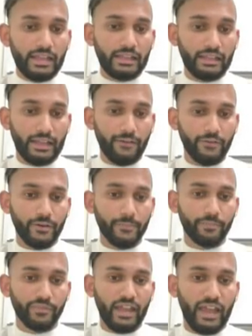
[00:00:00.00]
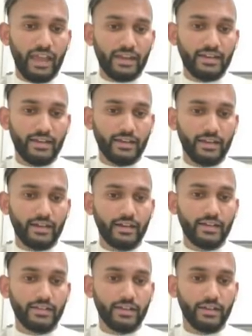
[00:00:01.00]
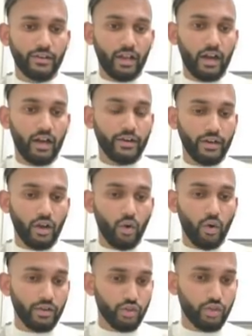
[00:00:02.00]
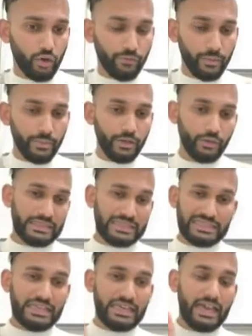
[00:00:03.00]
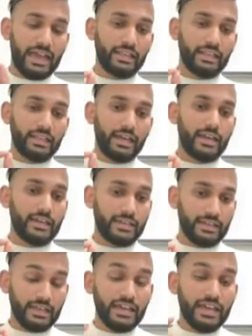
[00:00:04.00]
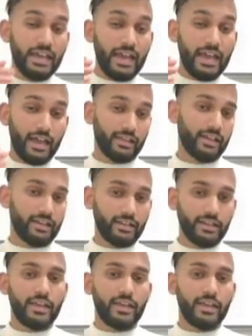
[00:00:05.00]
left anterior descending artery, or in short form, you will see LAD. LAD